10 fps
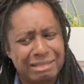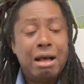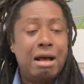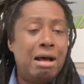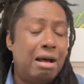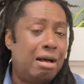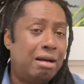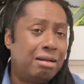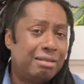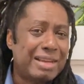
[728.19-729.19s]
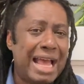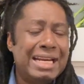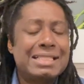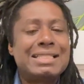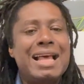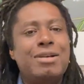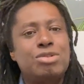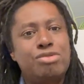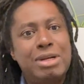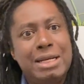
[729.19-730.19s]
Oh, and it
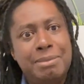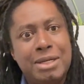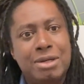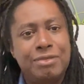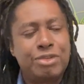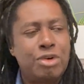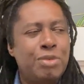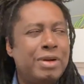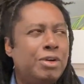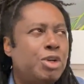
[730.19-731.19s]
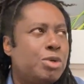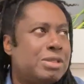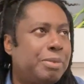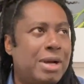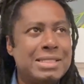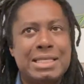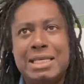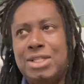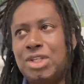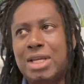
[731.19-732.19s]
sounds really middle of the road. There are no surprising
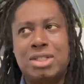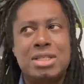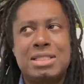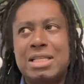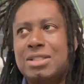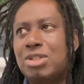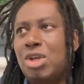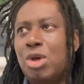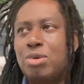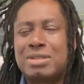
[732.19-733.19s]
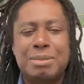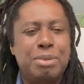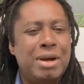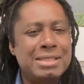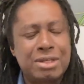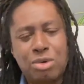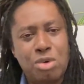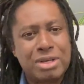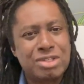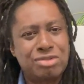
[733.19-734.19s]
key changes. There's no surprising
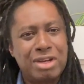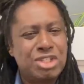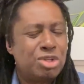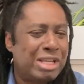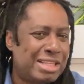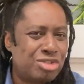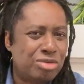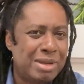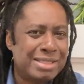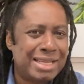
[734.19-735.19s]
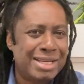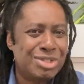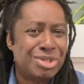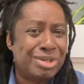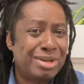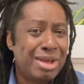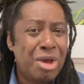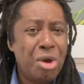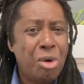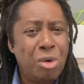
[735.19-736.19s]
orchestration, instrumentation,
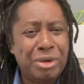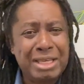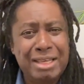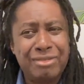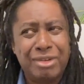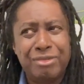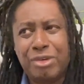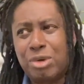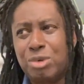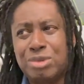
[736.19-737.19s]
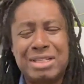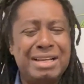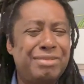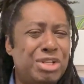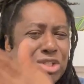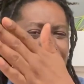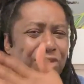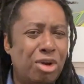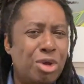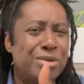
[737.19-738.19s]
or even vocal delivery. It just
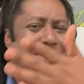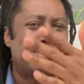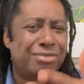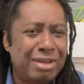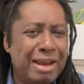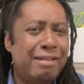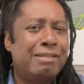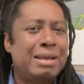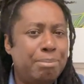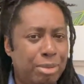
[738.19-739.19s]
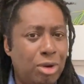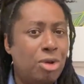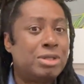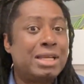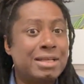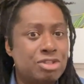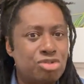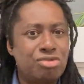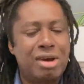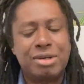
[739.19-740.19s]
follows the very plodding
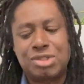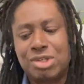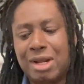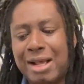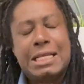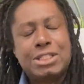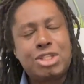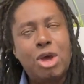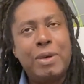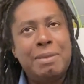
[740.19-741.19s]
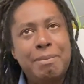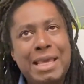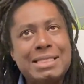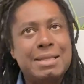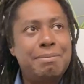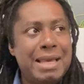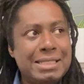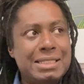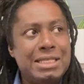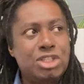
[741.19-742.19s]
structure. So it makes the
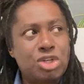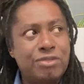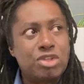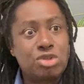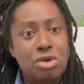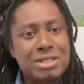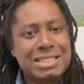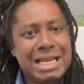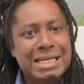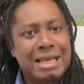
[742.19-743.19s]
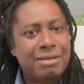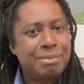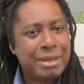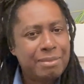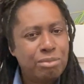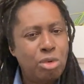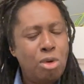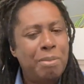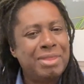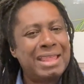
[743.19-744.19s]
message of the song stand out a bit
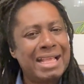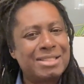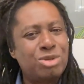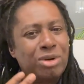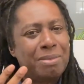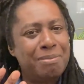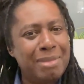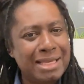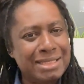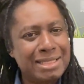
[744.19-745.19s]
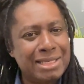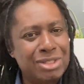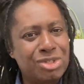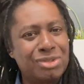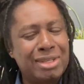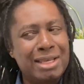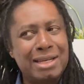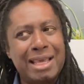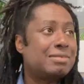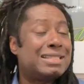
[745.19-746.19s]
more, but that's not a message
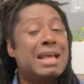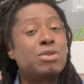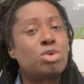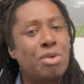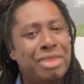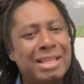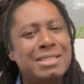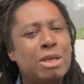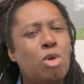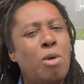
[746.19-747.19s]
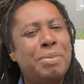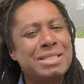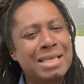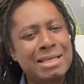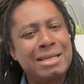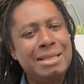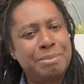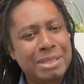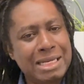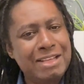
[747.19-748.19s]
that sounds authentic or particularly
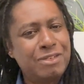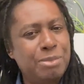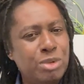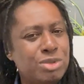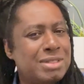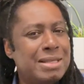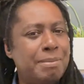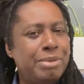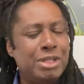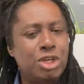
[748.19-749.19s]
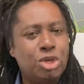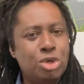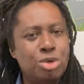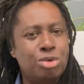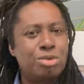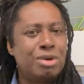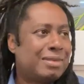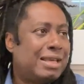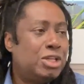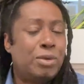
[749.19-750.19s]
believable to somebody who,
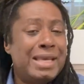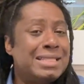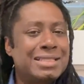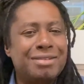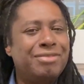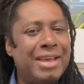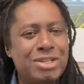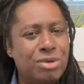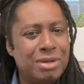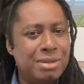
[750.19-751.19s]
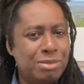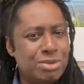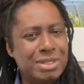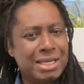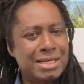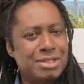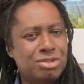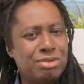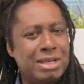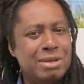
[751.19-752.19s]
you know, isn't a veteran in the music
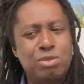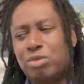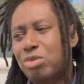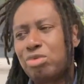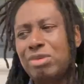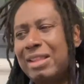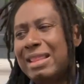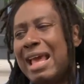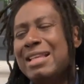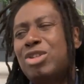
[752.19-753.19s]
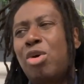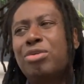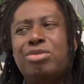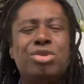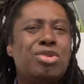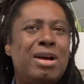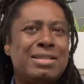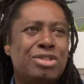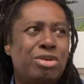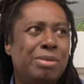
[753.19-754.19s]
industry that has gone through trials
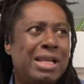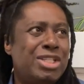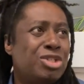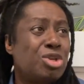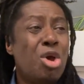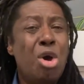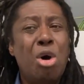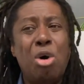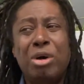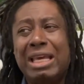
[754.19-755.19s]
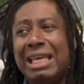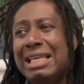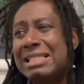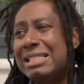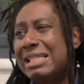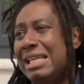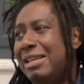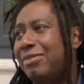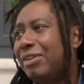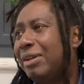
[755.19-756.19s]
and tribulations or isn't
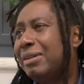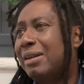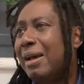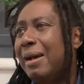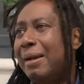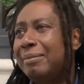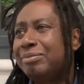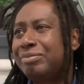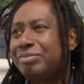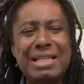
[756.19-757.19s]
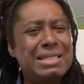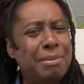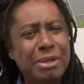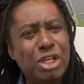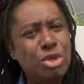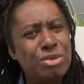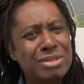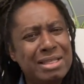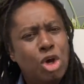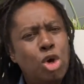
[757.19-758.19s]
even um, somebody
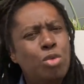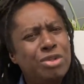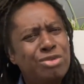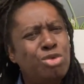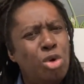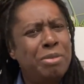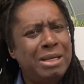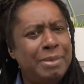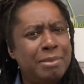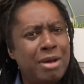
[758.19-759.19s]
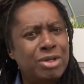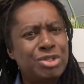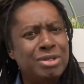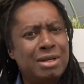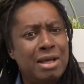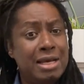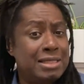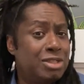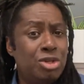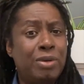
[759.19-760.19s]
who's who would normally be
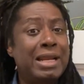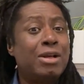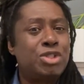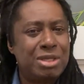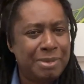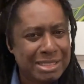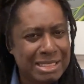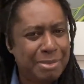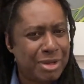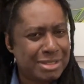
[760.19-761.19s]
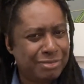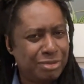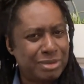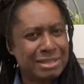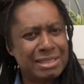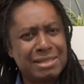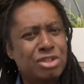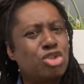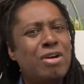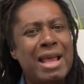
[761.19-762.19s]
marginalized. You know, an LGBT person, for instance, a
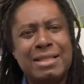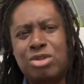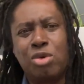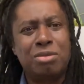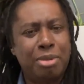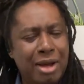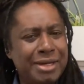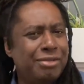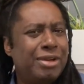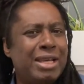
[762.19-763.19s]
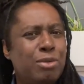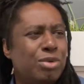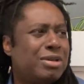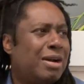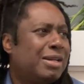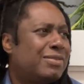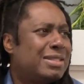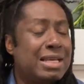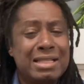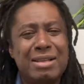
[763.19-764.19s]
trans, non-binary would kind of
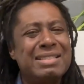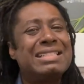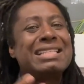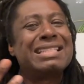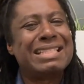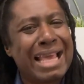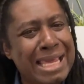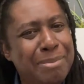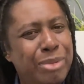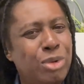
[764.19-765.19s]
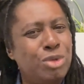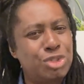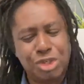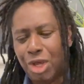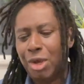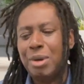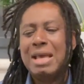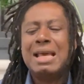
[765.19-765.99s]
sing that disabled, you know.